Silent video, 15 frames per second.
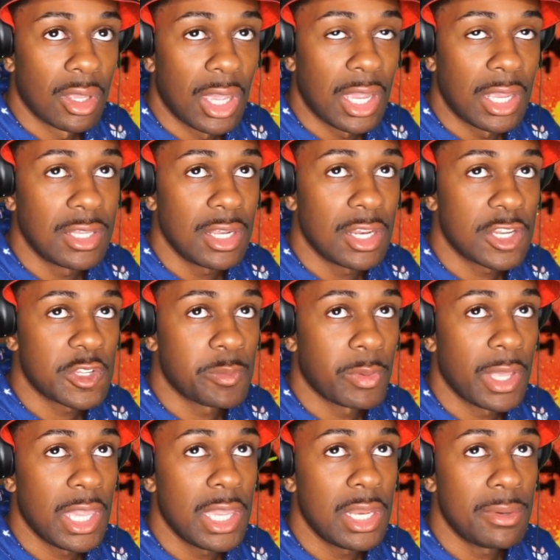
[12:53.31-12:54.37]
it did
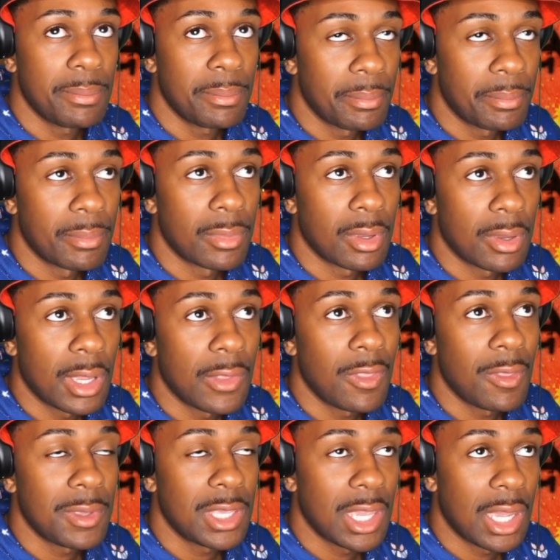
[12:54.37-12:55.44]
explain in
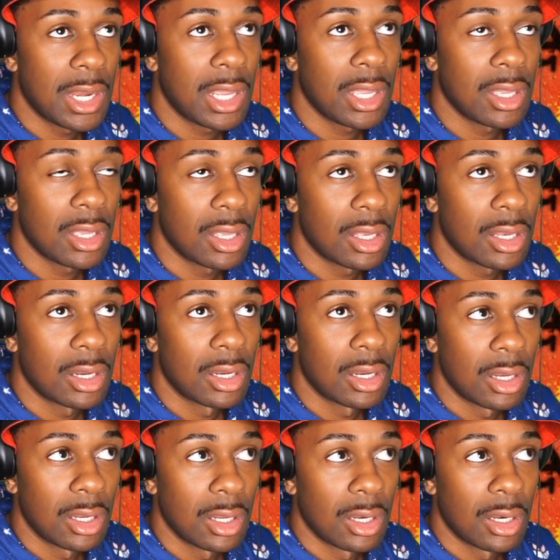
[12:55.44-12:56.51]
the beginning
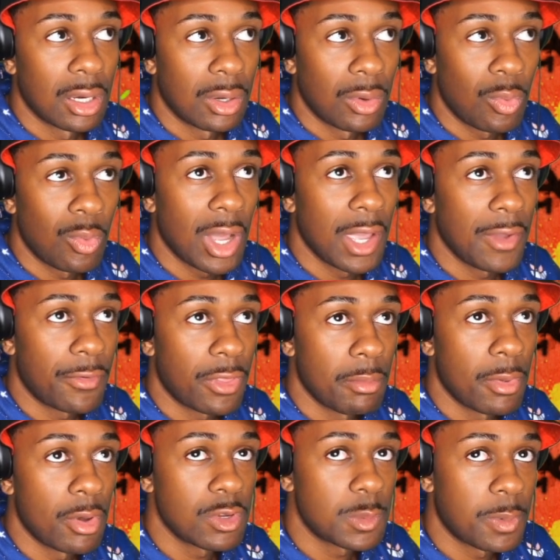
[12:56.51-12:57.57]
why for the
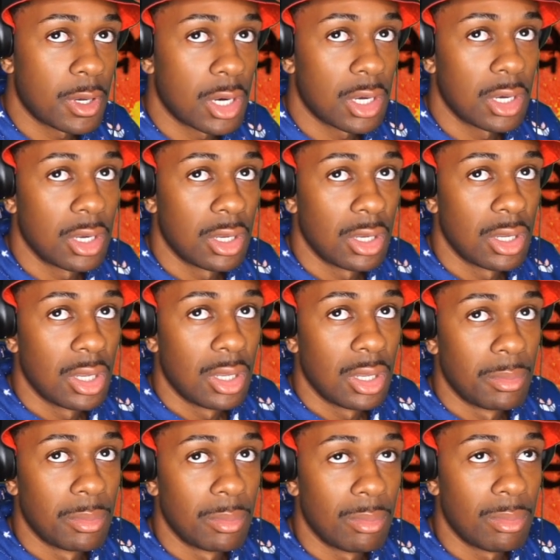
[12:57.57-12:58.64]
most part.
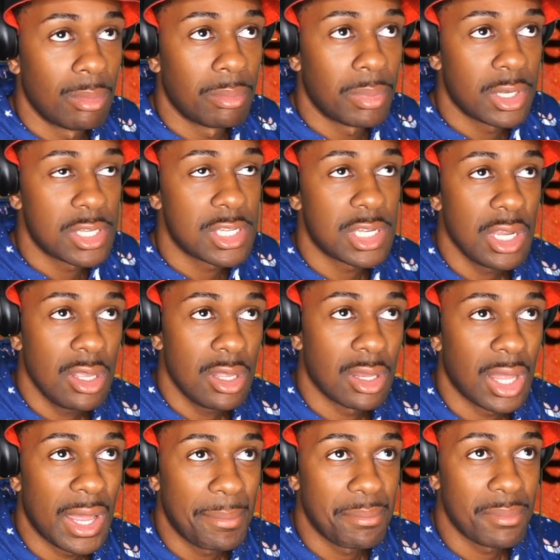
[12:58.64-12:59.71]
But
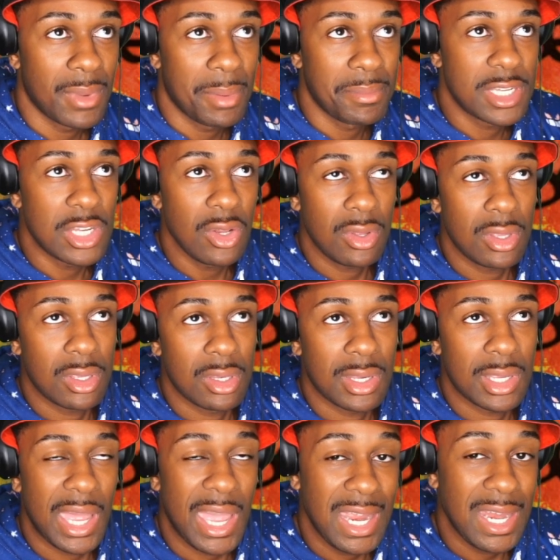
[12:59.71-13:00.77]
still, I'm I'm still
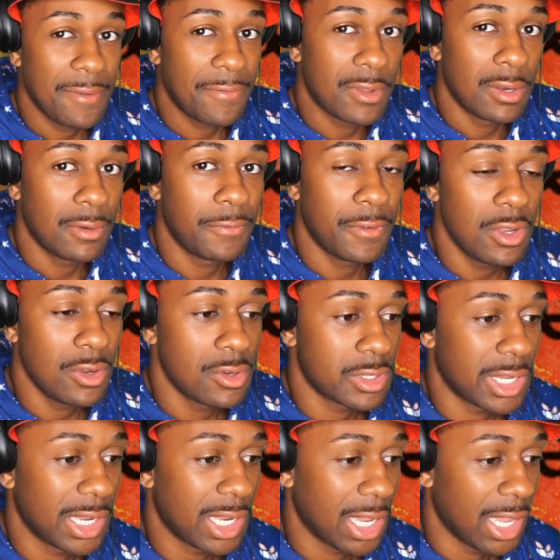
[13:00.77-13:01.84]
kind of
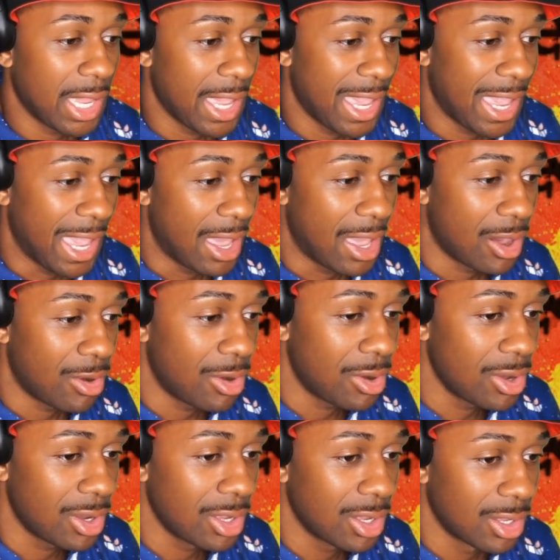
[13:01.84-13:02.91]
confused. Like,
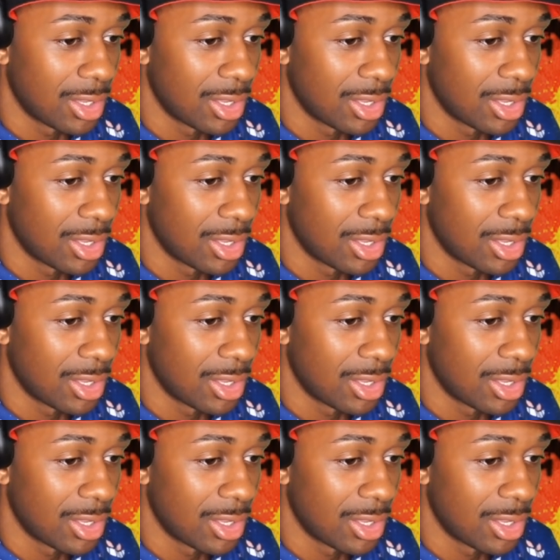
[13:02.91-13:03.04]
how?